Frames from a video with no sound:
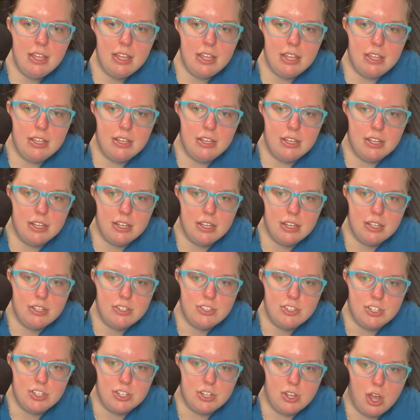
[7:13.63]
and
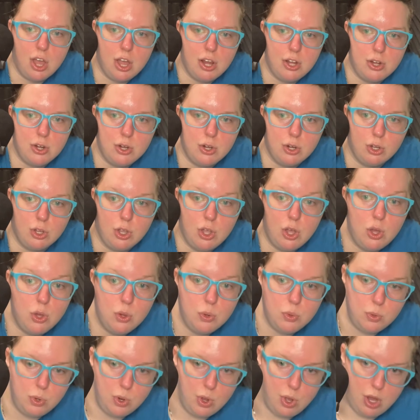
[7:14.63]
she'd gotten her
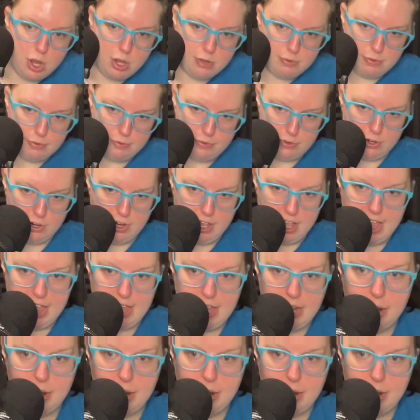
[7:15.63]
cone off of her head.